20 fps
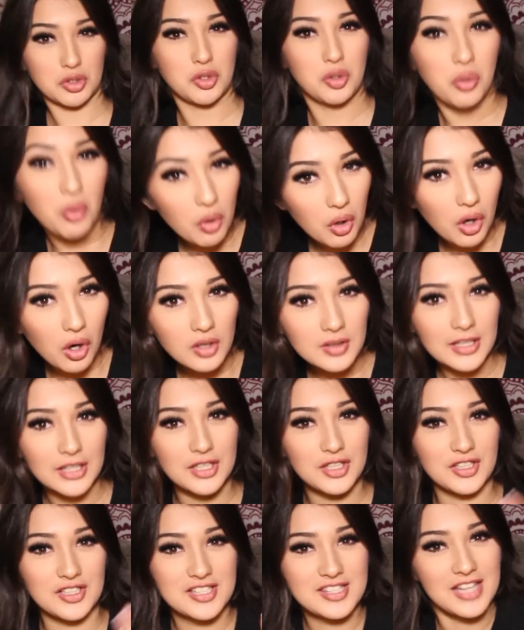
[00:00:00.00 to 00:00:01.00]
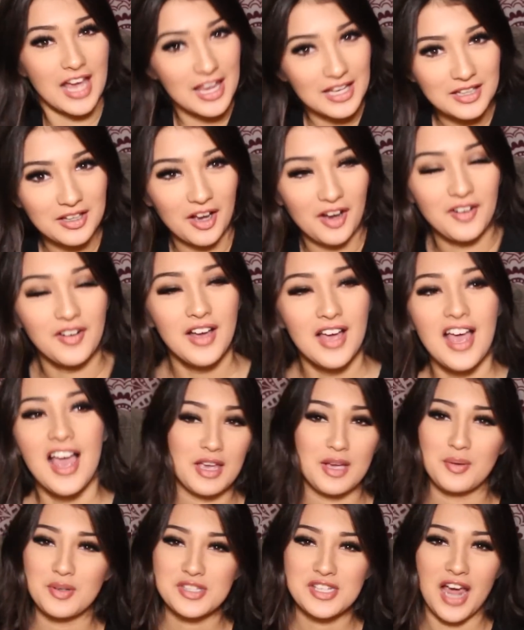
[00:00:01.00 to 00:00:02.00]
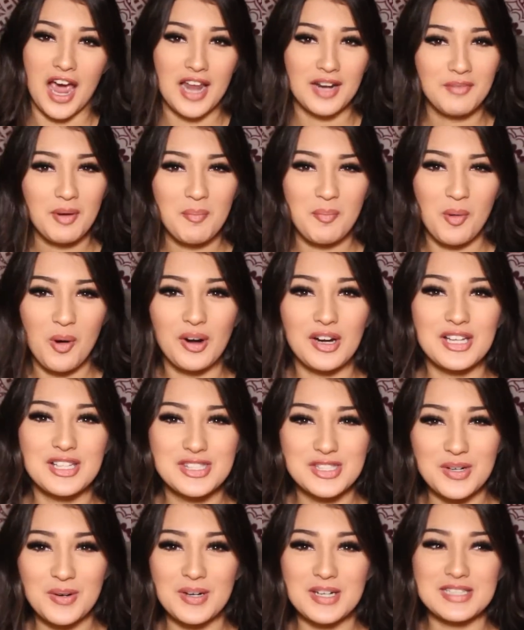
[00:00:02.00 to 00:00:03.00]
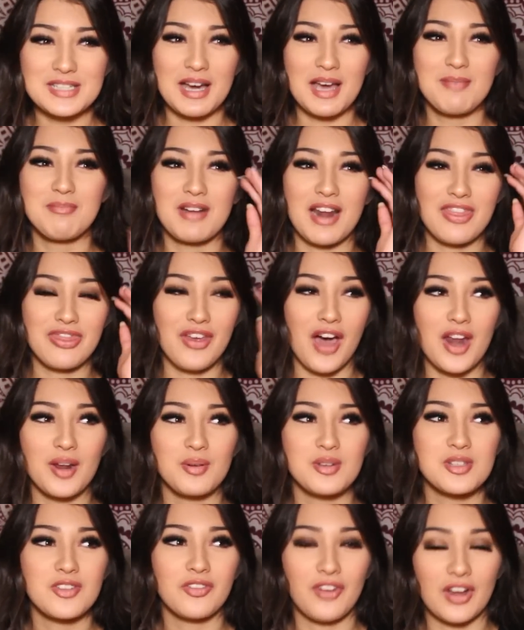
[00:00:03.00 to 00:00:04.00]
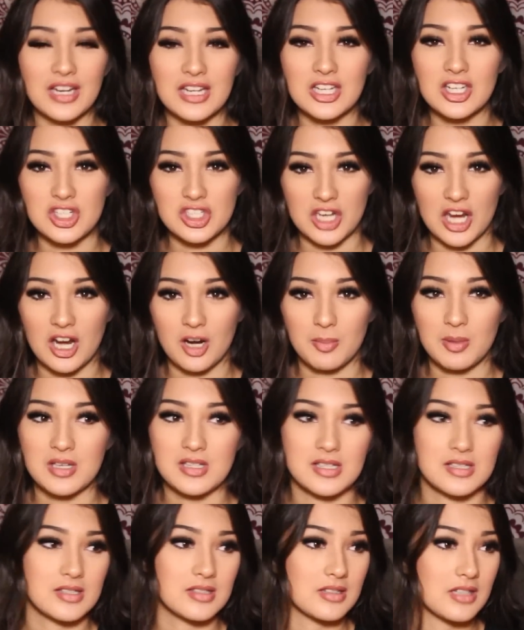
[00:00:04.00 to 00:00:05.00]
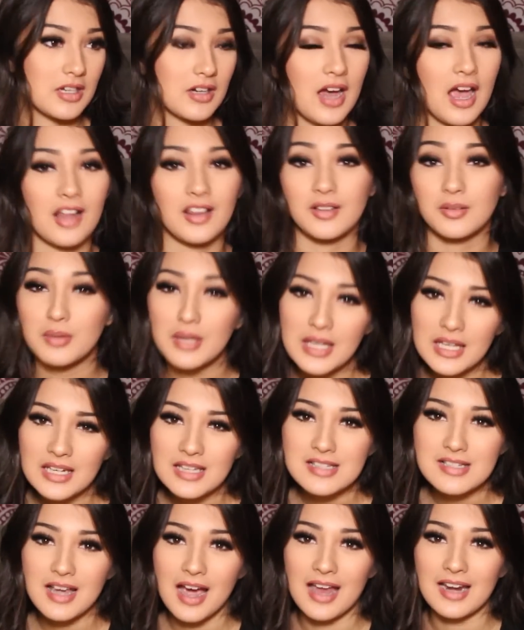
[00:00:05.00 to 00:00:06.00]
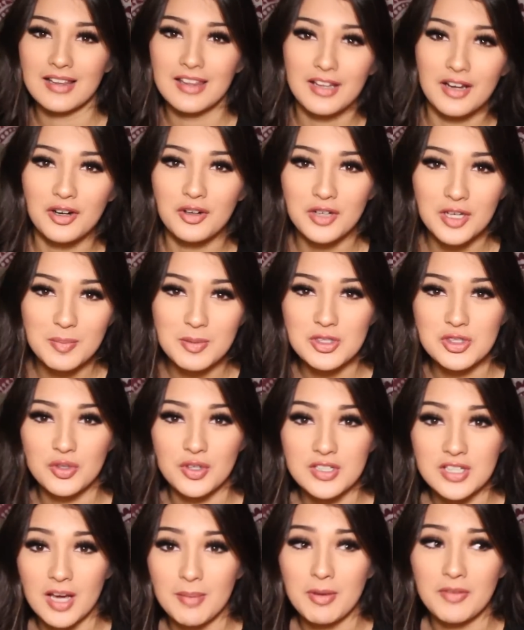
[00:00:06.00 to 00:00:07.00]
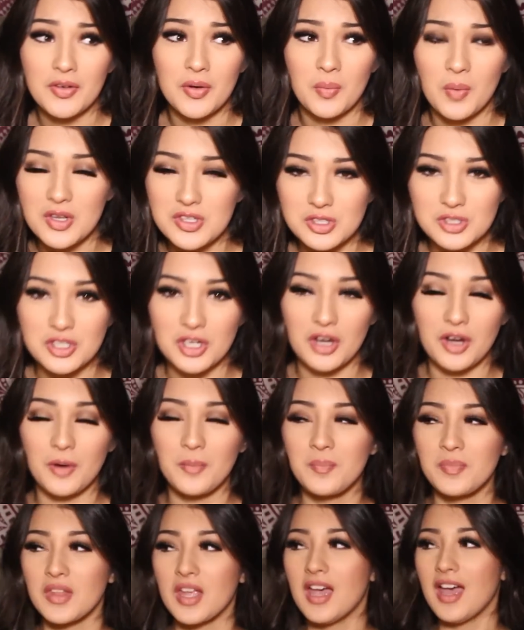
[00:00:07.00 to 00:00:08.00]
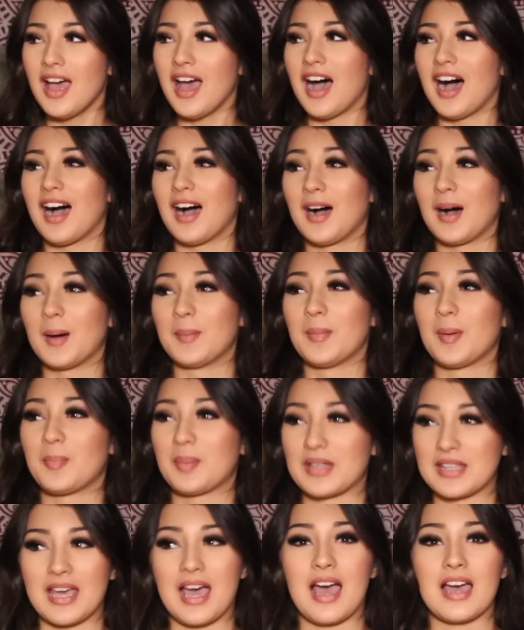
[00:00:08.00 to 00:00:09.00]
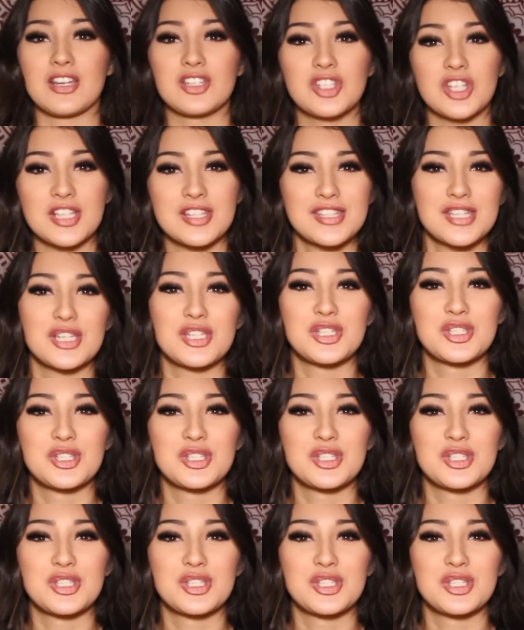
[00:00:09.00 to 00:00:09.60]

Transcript: cool, like you're psycho. It was kind of a boring story time, but I thought it was funny to share because it's near Halloween. It's kind of like a creepy story time if it was a toe. But yeah, just